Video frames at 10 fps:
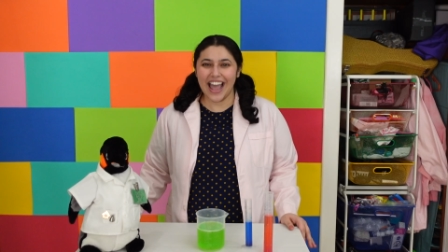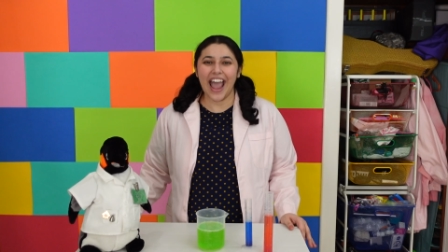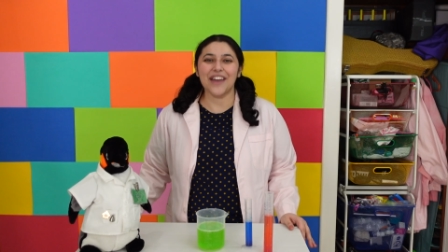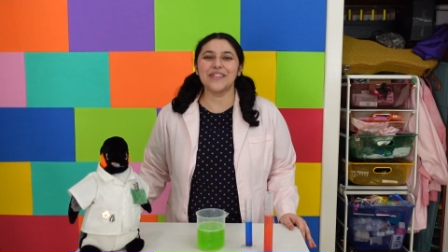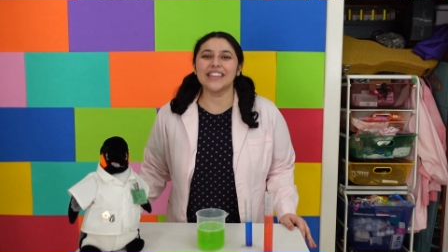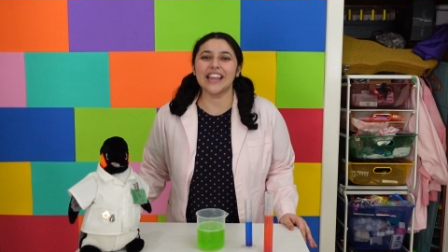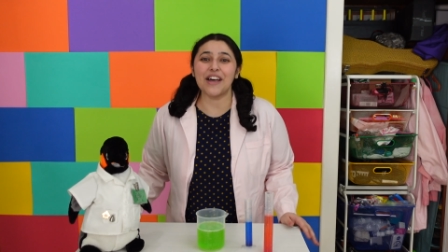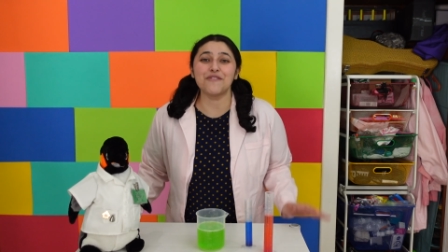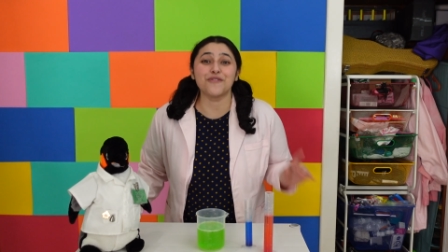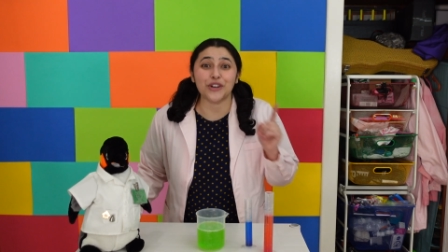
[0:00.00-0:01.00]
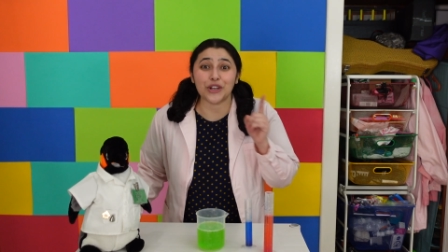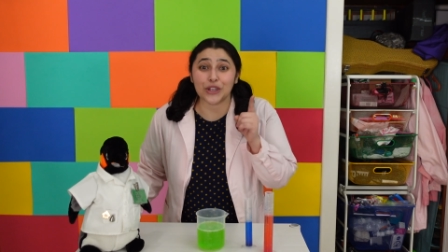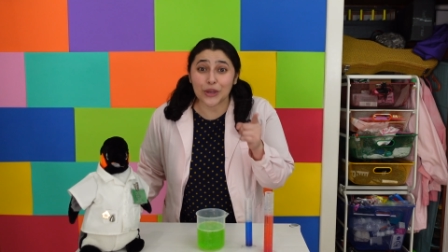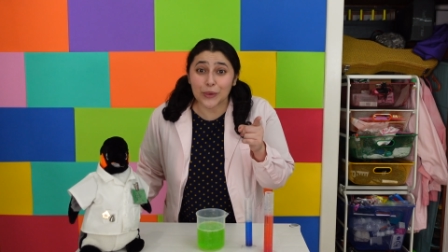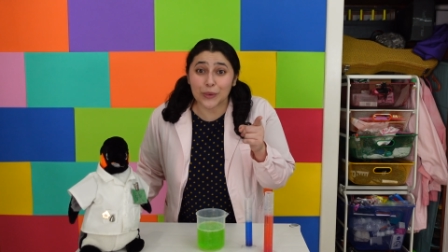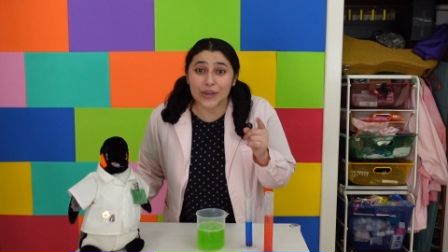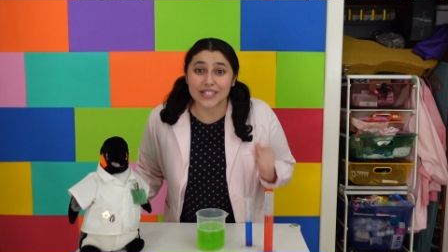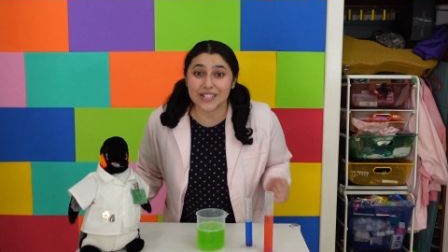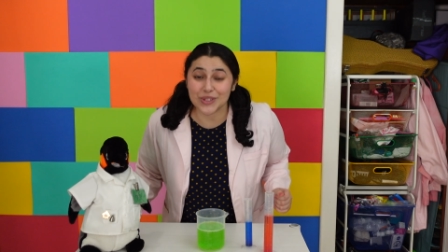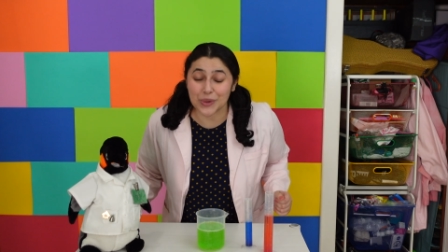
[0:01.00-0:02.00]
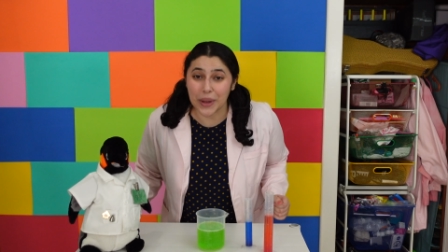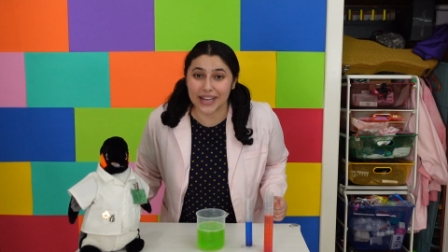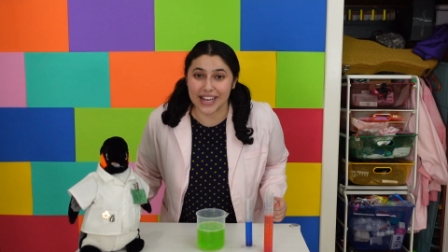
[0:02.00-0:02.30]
and we'd love for you to join